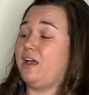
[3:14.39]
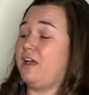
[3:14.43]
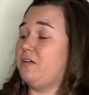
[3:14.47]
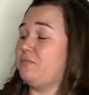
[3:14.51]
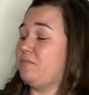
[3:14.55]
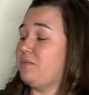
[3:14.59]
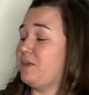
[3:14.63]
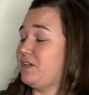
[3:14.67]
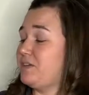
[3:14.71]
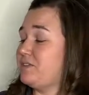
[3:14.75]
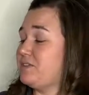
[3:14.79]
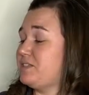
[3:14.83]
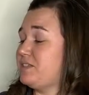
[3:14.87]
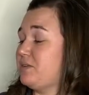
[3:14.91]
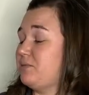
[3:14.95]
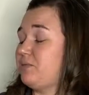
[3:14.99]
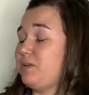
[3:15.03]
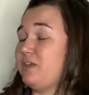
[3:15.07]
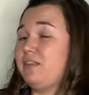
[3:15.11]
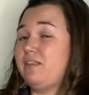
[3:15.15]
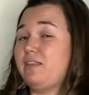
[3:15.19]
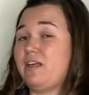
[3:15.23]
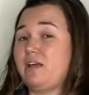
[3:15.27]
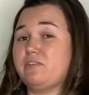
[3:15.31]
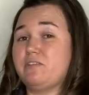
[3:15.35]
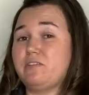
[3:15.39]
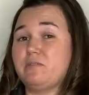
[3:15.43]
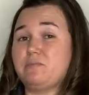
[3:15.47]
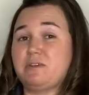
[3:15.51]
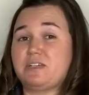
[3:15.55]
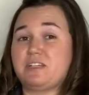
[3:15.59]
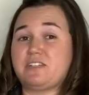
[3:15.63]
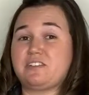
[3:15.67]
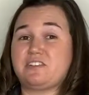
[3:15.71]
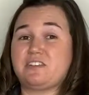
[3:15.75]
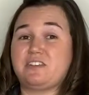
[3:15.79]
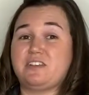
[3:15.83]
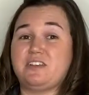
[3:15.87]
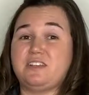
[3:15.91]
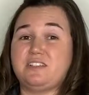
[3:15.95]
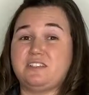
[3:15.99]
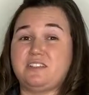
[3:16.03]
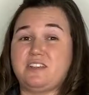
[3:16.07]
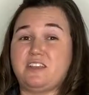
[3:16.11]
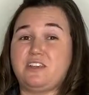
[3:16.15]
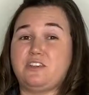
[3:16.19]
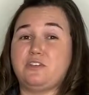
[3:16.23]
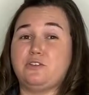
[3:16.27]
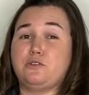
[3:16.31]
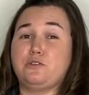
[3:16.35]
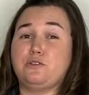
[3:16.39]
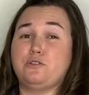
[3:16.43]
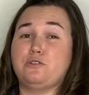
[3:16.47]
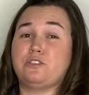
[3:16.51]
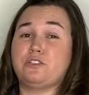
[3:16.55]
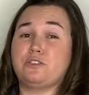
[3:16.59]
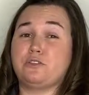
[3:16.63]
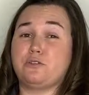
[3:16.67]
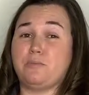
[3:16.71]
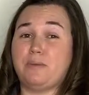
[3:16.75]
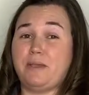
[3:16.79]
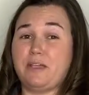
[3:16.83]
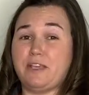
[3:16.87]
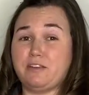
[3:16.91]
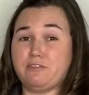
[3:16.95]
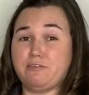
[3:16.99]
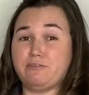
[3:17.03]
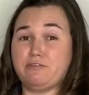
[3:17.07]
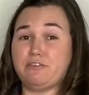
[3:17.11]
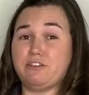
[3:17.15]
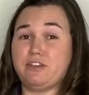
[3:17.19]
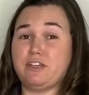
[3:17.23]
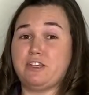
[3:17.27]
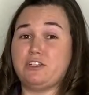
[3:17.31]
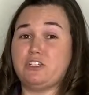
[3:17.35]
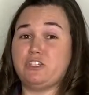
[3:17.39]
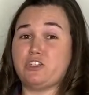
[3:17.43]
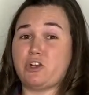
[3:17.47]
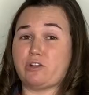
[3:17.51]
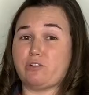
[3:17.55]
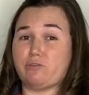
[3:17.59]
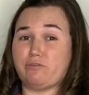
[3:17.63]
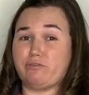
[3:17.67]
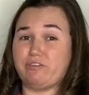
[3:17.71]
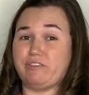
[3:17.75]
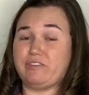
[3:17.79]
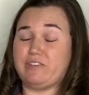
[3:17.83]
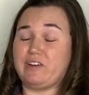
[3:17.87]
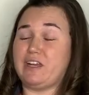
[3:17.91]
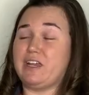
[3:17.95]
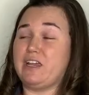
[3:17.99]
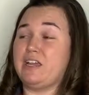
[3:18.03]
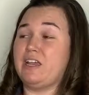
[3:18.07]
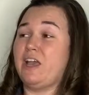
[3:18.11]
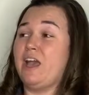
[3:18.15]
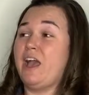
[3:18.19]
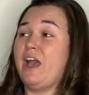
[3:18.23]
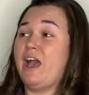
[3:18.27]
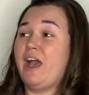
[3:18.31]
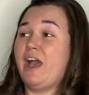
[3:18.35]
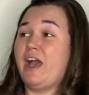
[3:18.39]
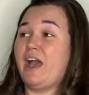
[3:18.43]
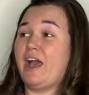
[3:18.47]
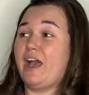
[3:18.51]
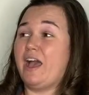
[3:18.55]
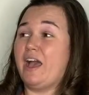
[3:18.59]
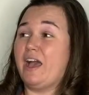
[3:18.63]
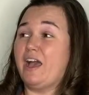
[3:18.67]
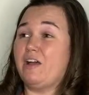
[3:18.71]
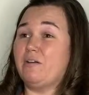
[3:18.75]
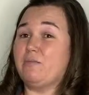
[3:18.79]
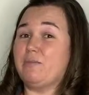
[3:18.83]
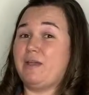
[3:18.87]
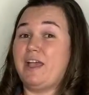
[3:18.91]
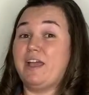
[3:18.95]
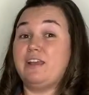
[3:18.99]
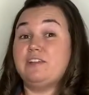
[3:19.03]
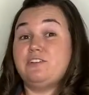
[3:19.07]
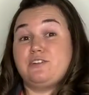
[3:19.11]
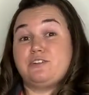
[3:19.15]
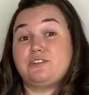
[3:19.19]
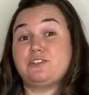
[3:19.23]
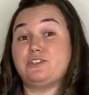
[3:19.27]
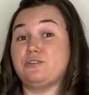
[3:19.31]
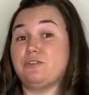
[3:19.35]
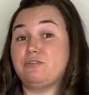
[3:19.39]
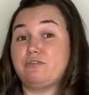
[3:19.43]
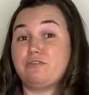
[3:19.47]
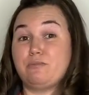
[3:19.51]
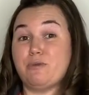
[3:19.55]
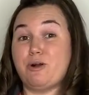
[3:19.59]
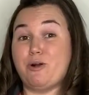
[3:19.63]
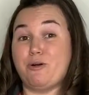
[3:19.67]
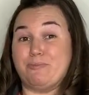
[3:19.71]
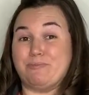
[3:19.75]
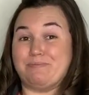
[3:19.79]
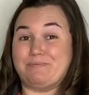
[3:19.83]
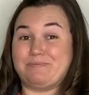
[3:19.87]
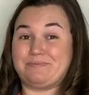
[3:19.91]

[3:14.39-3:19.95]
Like I said, we love them because they're easy to use, they're pain-free, jug-free, and you could do it from home.